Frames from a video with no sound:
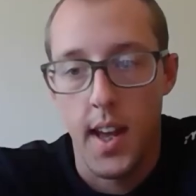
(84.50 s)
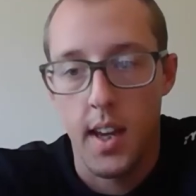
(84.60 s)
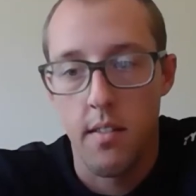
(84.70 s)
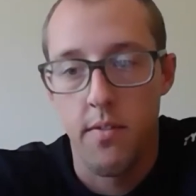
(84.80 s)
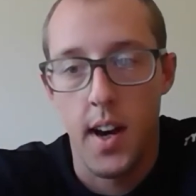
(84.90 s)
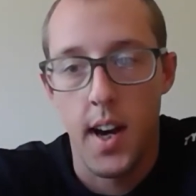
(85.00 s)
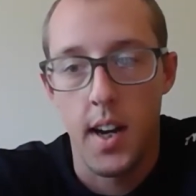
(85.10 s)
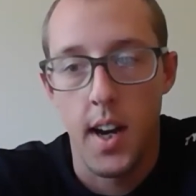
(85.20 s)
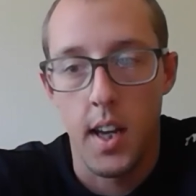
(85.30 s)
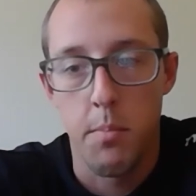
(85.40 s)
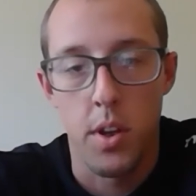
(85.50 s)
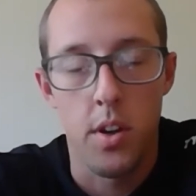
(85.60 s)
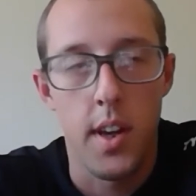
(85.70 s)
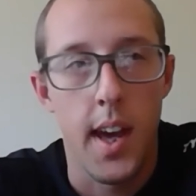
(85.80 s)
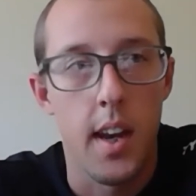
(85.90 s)
I can find and I can be
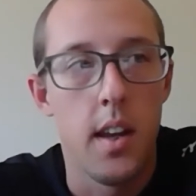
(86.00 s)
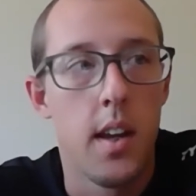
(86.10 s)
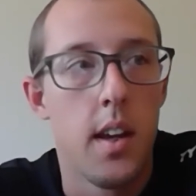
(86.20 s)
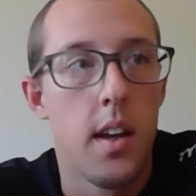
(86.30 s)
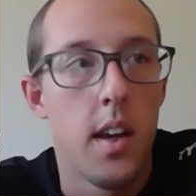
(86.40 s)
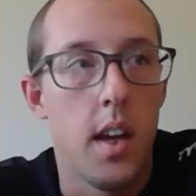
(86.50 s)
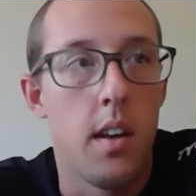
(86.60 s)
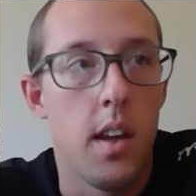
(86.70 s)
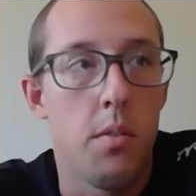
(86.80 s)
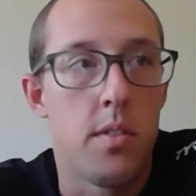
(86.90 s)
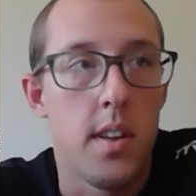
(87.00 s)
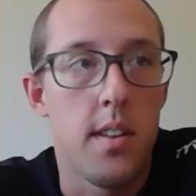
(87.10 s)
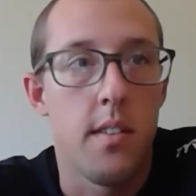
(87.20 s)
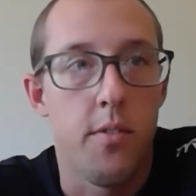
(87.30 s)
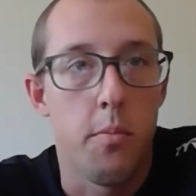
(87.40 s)
good at? And it was
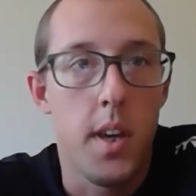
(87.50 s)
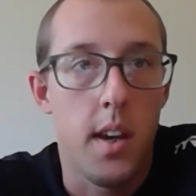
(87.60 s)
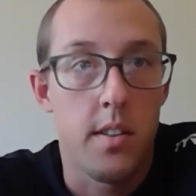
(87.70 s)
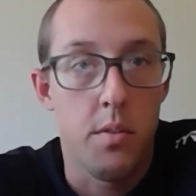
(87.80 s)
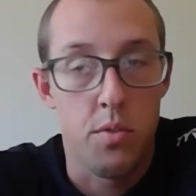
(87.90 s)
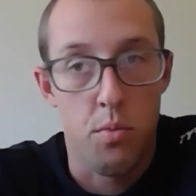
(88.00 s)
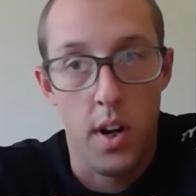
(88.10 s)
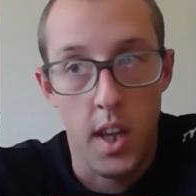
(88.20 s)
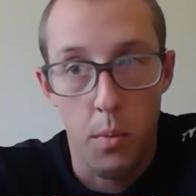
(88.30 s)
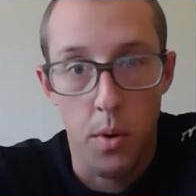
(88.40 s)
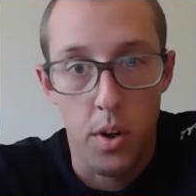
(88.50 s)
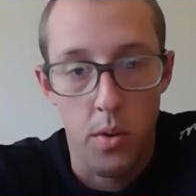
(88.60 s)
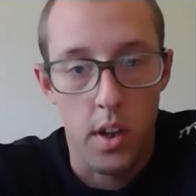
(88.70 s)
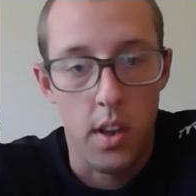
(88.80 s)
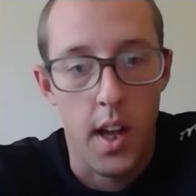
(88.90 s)
easy for me because it was running and we were
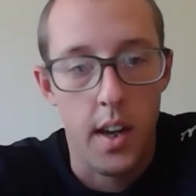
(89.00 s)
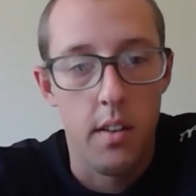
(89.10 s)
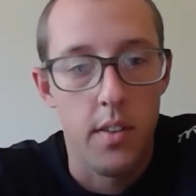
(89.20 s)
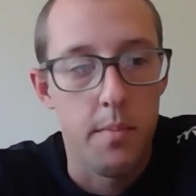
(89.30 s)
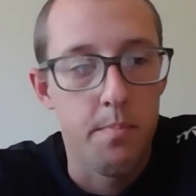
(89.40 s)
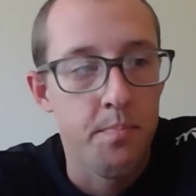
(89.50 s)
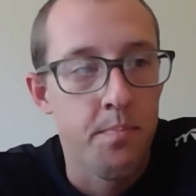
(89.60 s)
doing a lot of it.